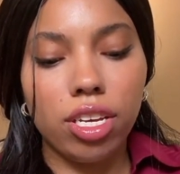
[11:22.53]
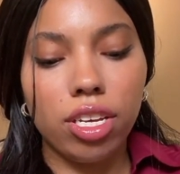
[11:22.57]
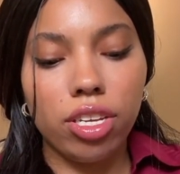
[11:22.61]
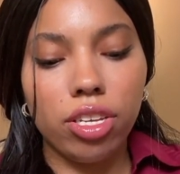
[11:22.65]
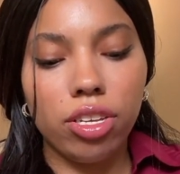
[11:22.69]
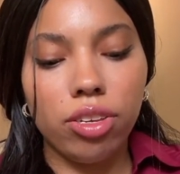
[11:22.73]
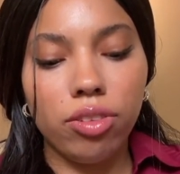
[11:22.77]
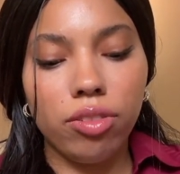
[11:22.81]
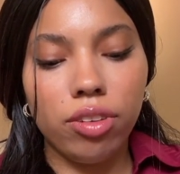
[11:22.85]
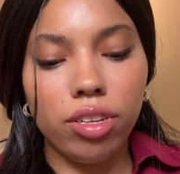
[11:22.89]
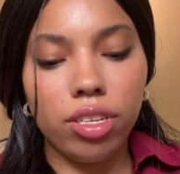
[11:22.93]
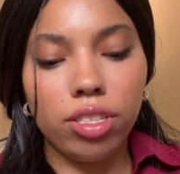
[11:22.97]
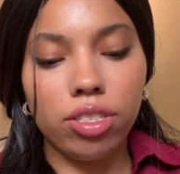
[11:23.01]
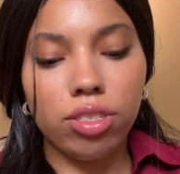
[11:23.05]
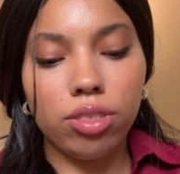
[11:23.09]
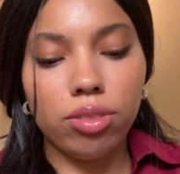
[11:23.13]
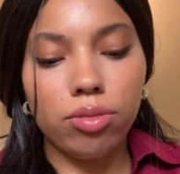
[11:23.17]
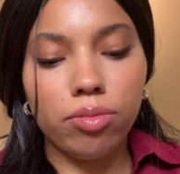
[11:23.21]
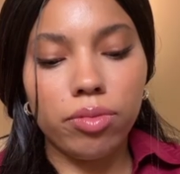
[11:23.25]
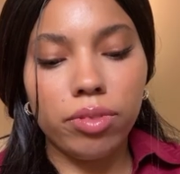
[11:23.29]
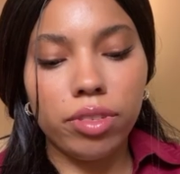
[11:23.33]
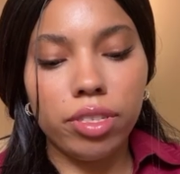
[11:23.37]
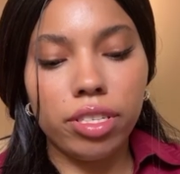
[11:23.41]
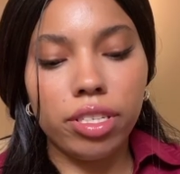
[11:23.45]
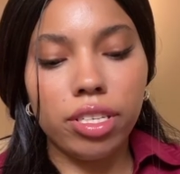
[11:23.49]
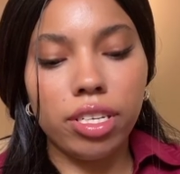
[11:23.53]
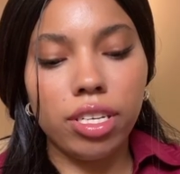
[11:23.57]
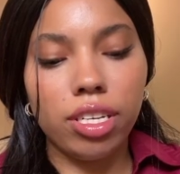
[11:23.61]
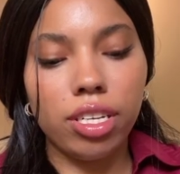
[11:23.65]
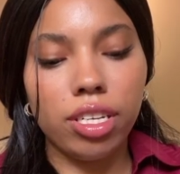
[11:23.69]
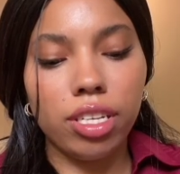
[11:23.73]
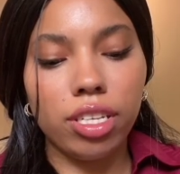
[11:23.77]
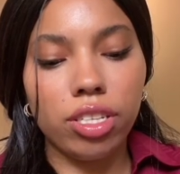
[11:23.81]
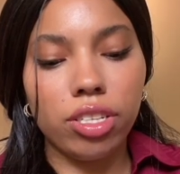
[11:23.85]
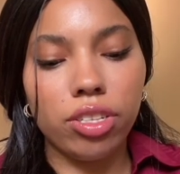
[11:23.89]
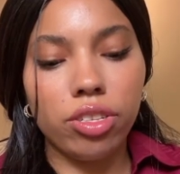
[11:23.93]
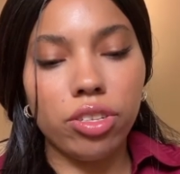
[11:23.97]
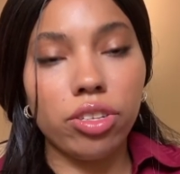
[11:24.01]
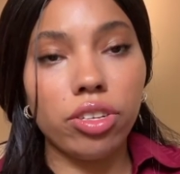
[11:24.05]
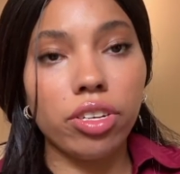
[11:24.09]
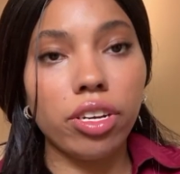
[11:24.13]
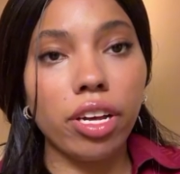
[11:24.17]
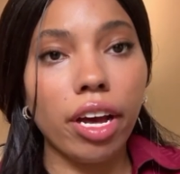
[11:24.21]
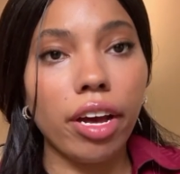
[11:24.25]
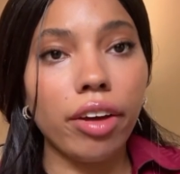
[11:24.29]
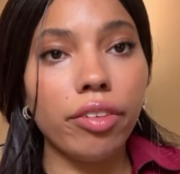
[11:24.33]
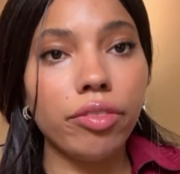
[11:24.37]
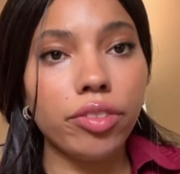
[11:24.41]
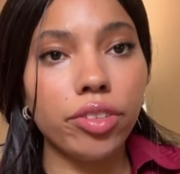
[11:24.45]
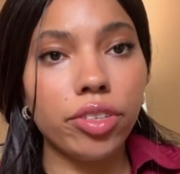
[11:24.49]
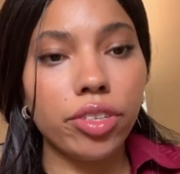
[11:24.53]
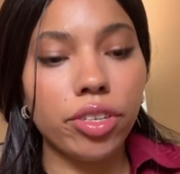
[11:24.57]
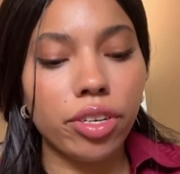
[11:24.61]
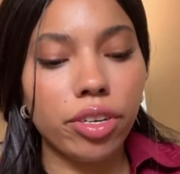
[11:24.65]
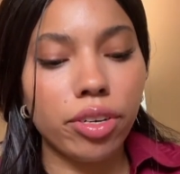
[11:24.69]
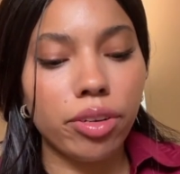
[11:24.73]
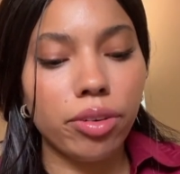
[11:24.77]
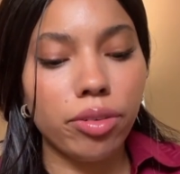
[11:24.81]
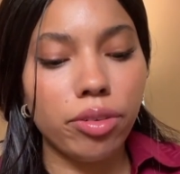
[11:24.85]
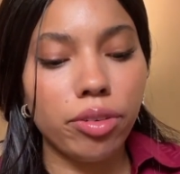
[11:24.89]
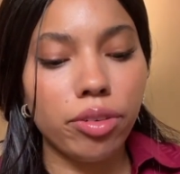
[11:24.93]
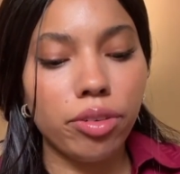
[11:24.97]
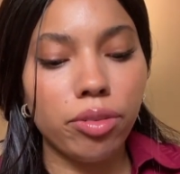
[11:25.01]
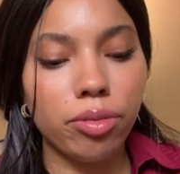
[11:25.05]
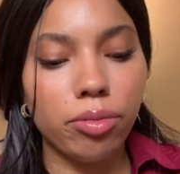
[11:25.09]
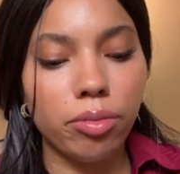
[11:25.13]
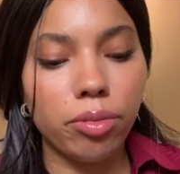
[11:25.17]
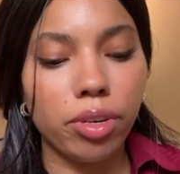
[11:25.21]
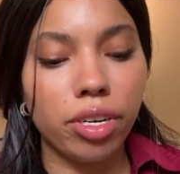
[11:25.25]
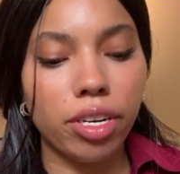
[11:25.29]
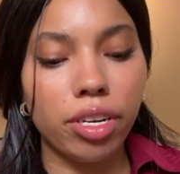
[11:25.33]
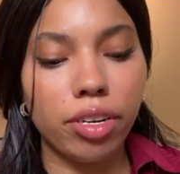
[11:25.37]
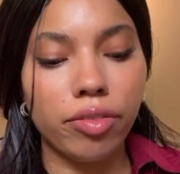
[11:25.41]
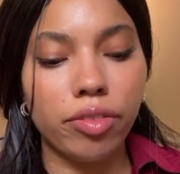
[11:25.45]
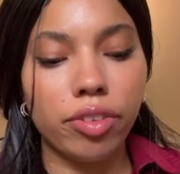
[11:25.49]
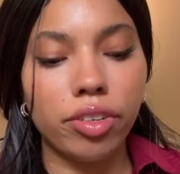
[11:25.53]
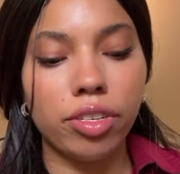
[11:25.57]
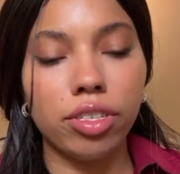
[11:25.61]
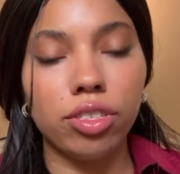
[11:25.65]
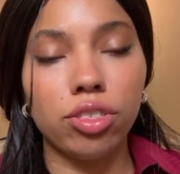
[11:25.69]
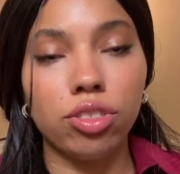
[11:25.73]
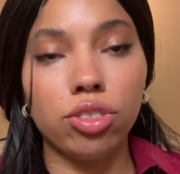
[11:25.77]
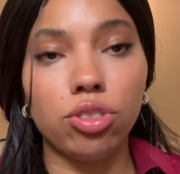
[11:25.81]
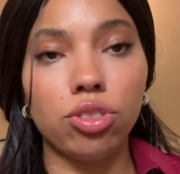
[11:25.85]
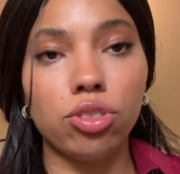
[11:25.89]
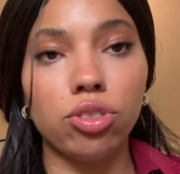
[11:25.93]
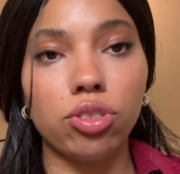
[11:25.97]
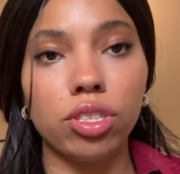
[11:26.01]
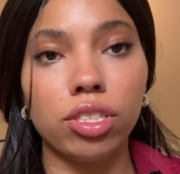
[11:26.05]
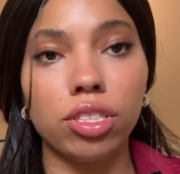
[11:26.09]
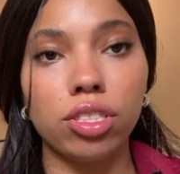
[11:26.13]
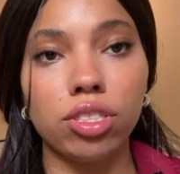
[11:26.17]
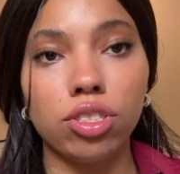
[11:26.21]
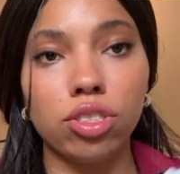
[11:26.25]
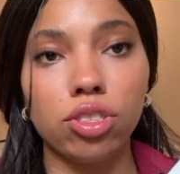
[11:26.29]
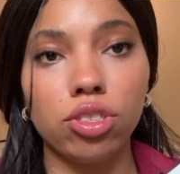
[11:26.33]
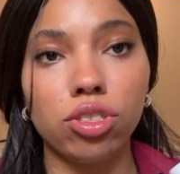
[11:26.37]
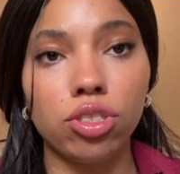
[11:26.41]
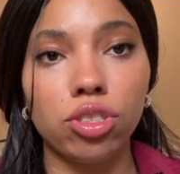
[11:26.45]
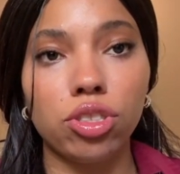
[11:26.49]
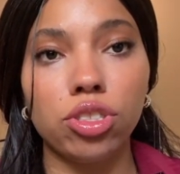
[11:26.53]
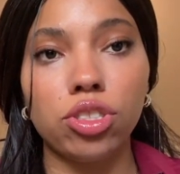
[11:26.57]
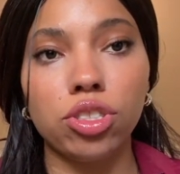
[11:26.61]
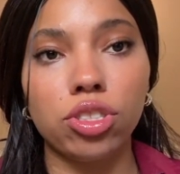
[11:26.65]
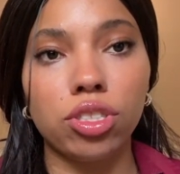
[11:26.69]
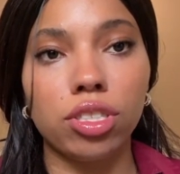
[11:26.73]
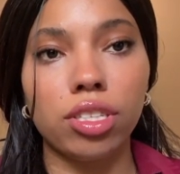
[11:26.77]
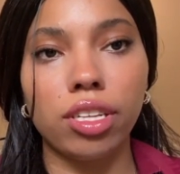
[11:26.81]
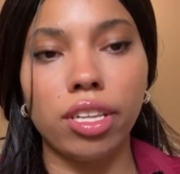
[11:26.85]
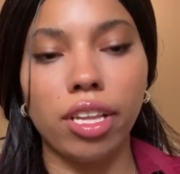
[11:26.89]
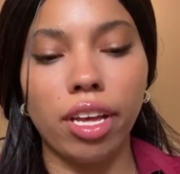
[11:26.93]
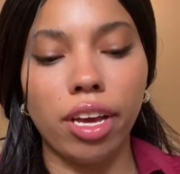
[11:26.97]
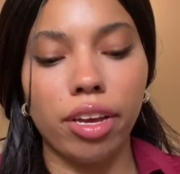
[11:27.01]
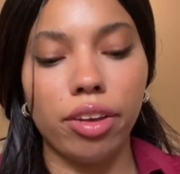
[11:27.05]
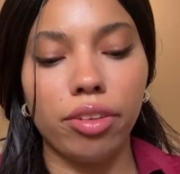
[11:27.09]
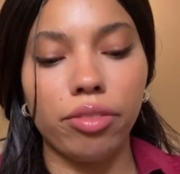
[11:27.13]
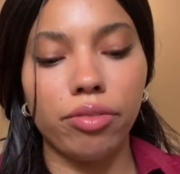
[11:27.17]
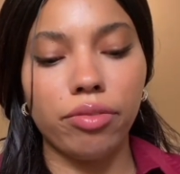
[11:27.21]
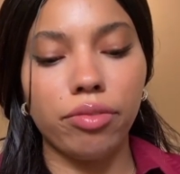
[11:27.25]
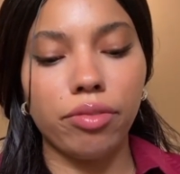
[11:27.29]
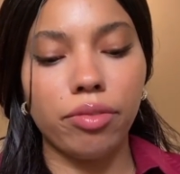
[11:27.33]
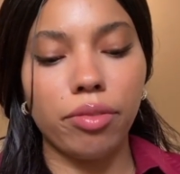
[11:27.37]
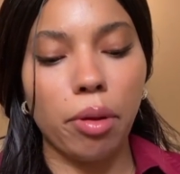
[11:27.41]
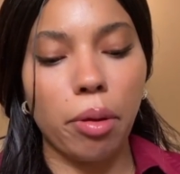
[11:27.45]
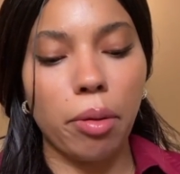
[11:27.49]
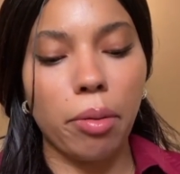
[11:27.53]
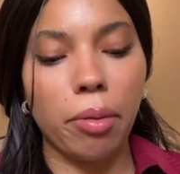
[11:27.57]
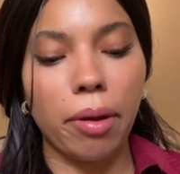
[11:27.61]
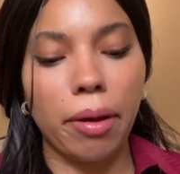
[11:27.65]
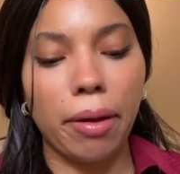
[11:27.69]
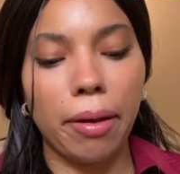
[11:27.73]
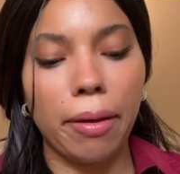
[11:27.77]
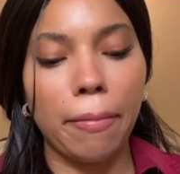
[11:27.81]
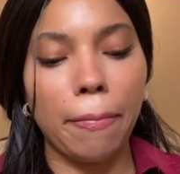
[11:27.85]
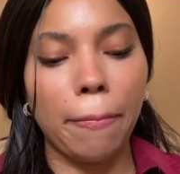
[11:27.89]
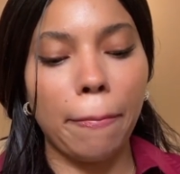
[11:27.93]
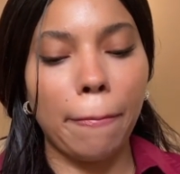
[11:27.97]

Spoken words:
you need to really look after whatever it is you're trying to nurture to life, okay?